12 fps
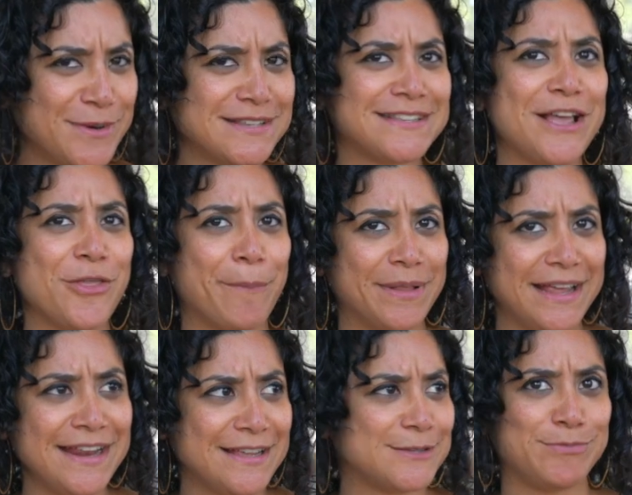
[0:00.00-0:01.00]
want to say the
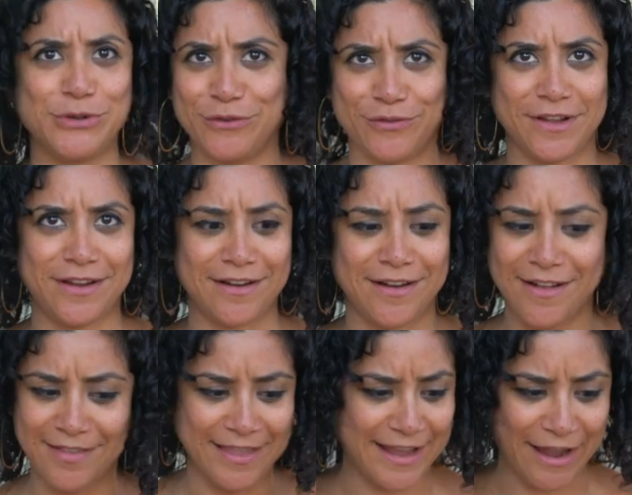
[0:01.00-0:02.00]
plating is beautiful here,
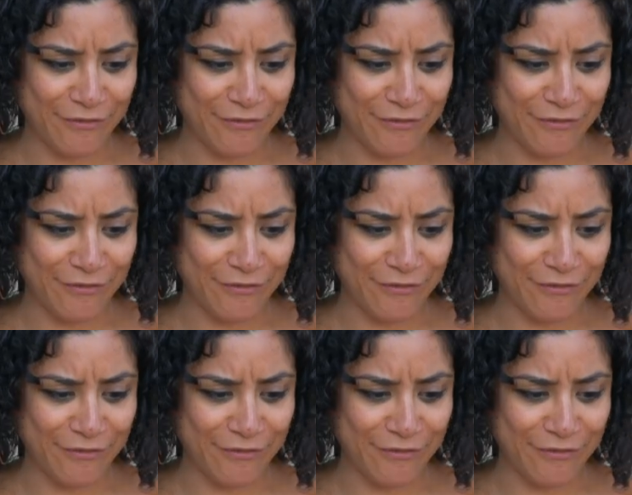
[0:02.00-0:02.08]
like